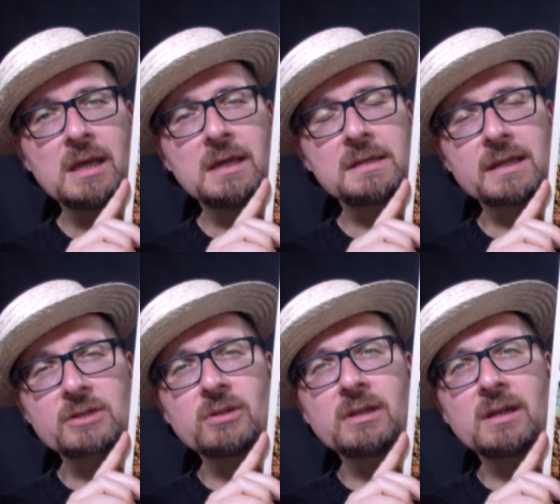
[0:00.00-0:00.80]
it's
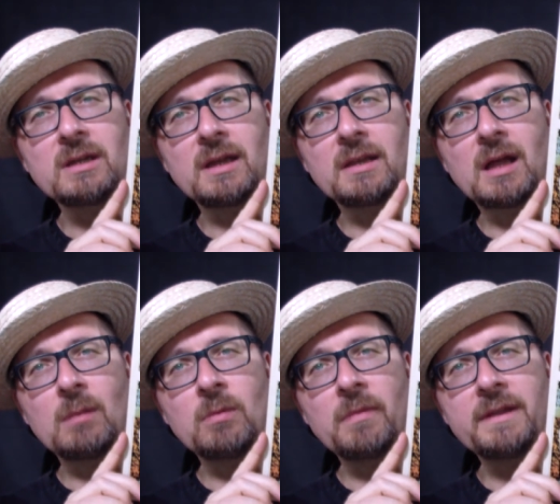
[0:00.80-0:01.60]
actually a, uh, an
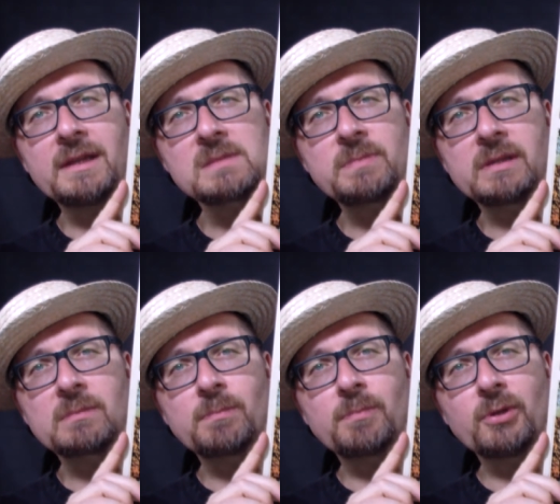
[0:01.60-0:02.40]
album that has been
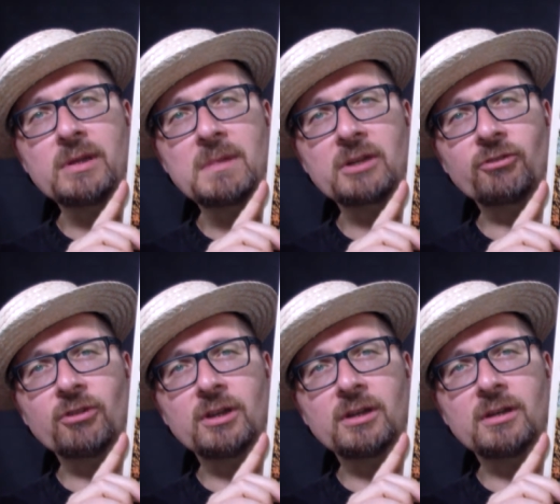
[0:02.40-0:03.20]
pretty much
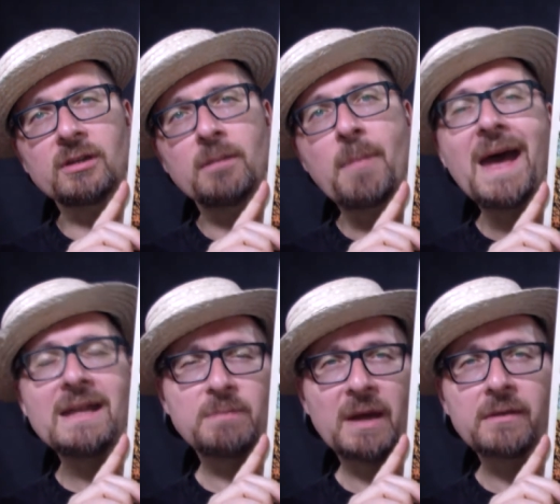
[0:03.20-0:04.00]
uh,
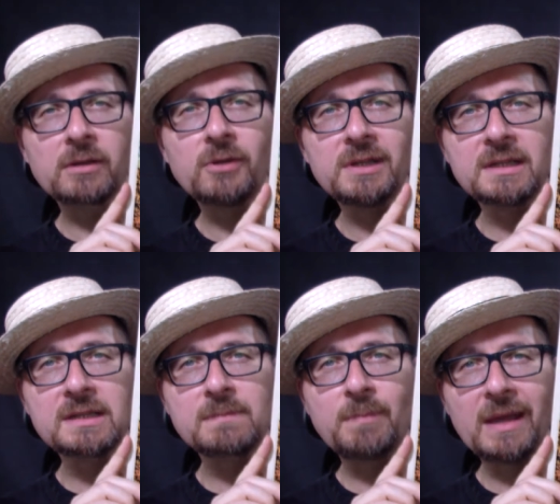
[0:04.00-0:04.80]
panned by the
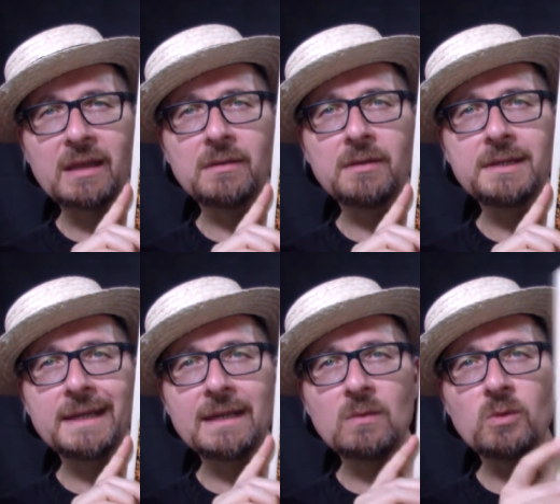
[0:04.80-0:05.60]
critics back in the
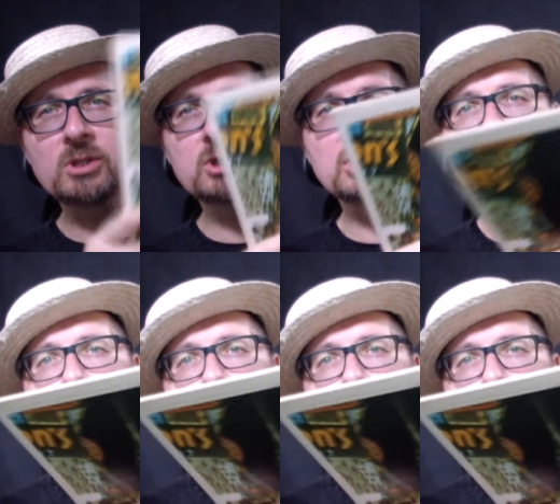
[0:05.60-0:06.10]
day, which